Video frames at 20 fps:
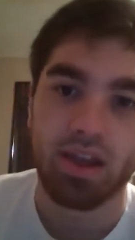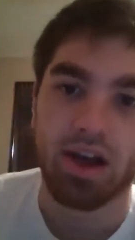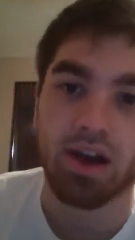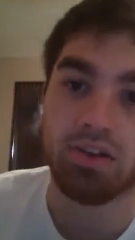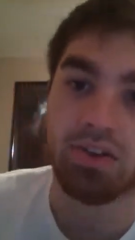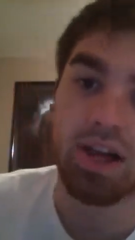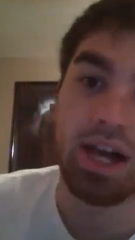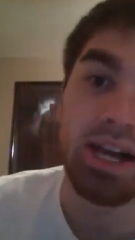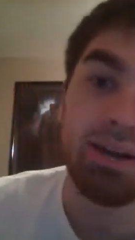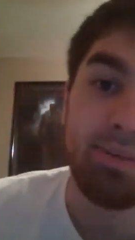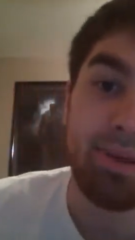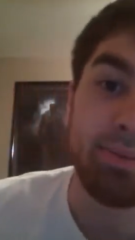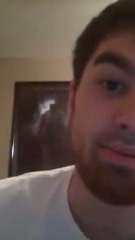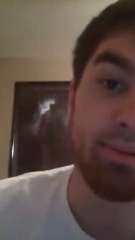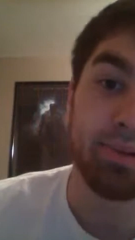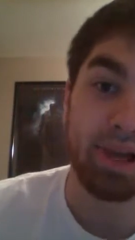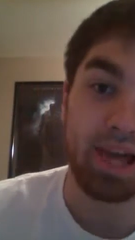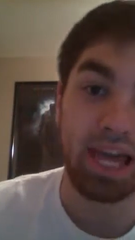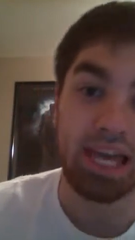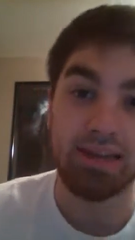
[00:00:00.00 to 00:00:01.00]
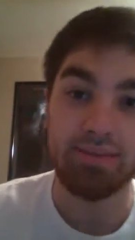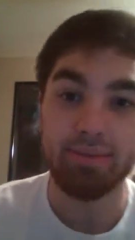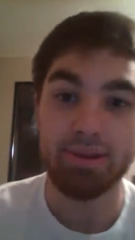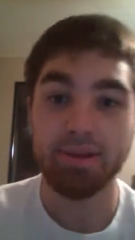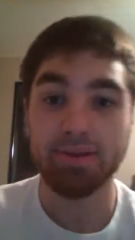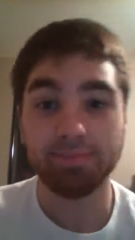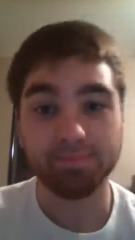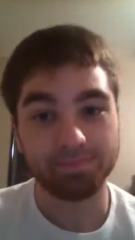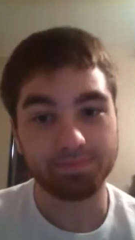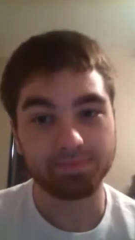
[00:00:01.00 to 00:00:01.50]
A lot of people hate
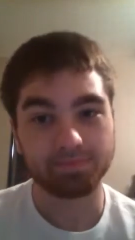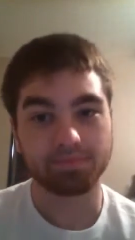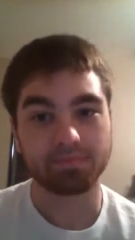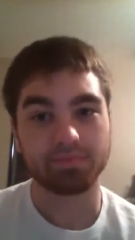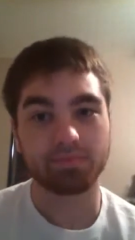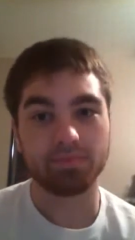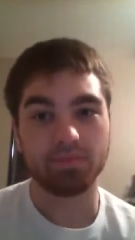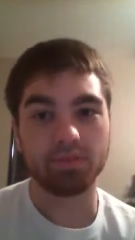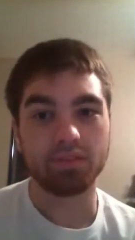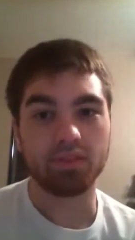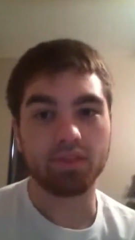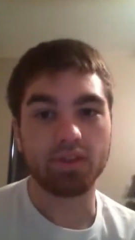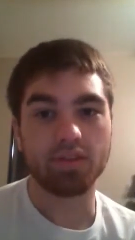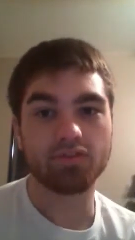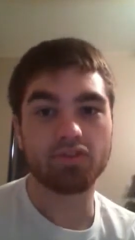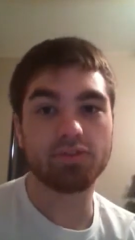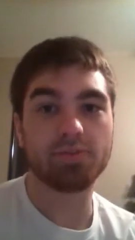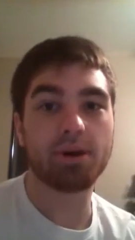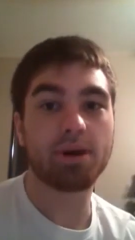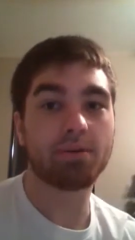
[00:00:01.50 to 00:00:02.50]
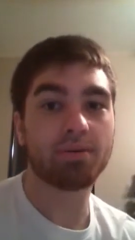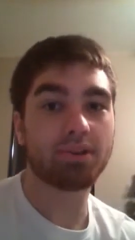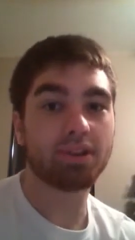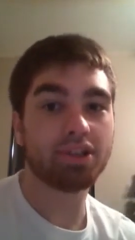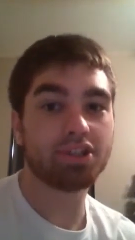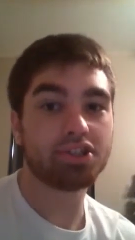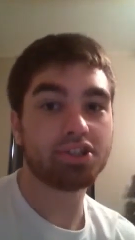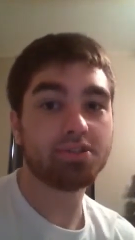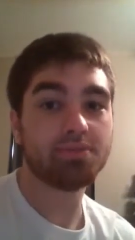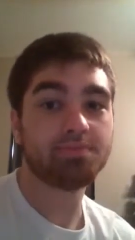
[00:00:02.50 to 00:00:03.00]
me for my
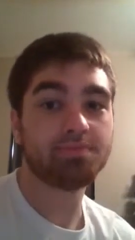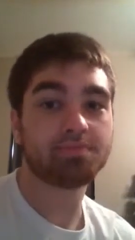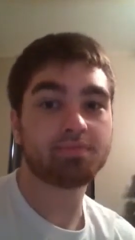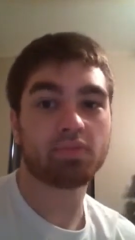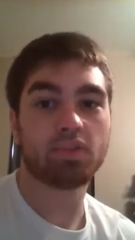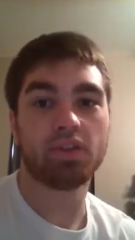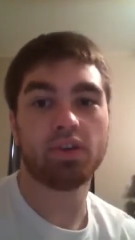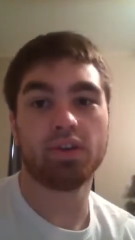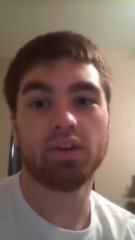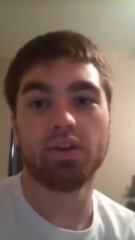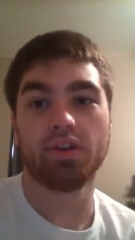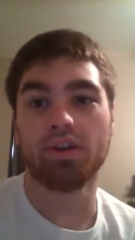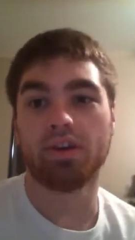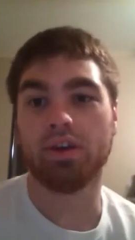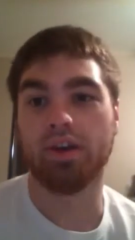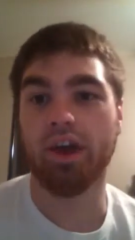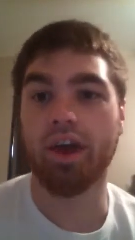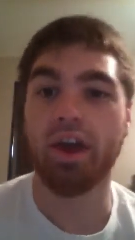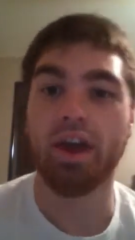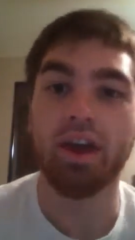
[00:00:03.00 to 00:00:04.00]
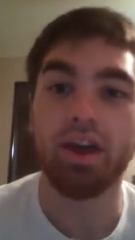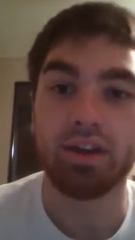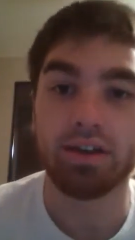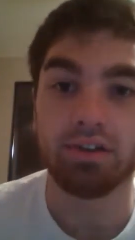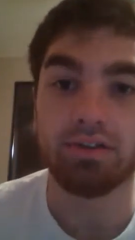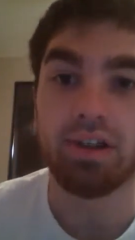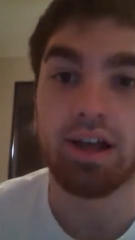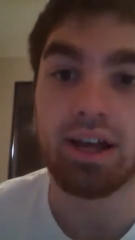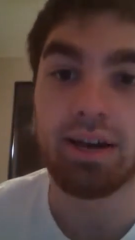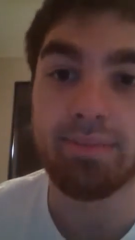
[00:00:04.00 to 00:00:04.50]
religion, and
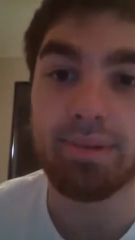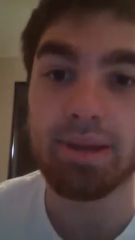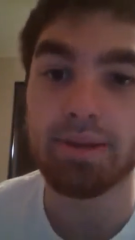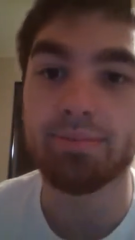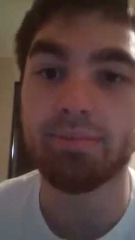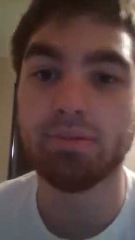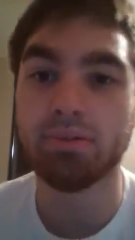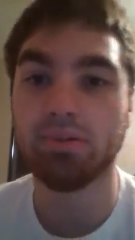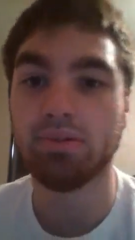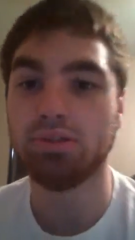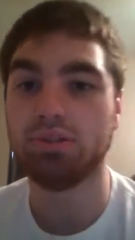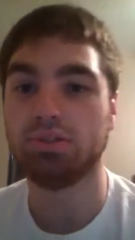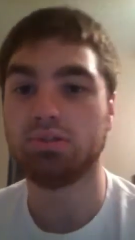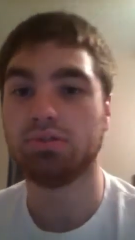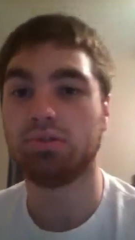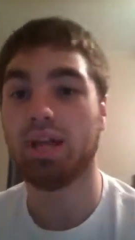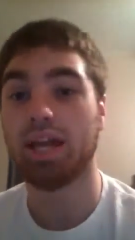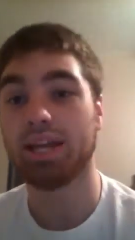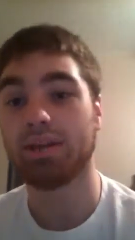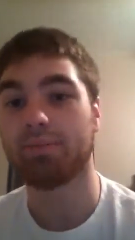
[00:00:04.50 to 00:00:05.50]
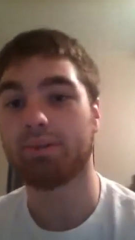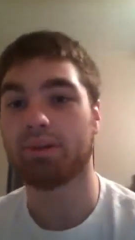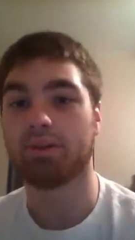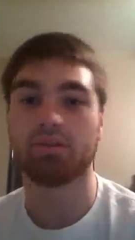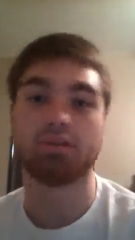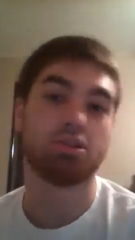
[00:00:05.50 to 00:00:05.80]
a lot of people like me.